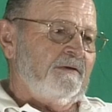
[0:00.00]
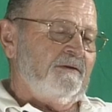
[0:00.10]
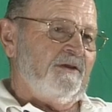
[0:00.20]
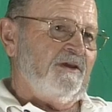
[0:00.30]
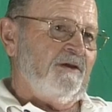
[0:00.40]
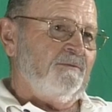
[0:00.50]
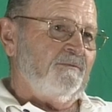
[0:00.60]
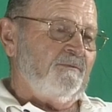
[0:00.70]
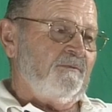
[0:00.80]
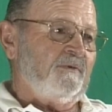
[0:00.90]
they came,
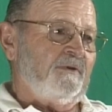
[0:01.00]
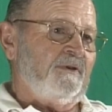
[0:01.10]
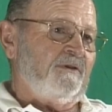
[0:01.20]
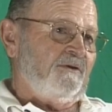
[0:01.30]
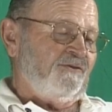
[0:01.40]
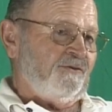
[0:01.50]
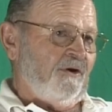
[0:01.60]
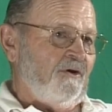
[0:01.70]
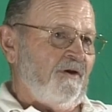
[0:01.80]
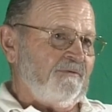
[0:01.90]
they, they
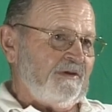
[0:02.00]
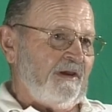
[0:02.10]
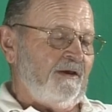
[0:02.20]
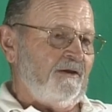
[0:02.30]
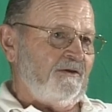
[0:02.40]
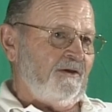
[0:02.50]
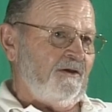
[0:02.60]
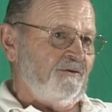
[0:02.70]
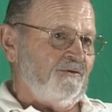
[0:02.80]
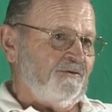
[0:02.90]
started off in
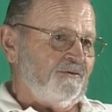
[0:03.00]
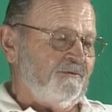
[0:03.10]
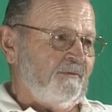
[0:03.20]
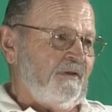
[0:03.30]
Kansas.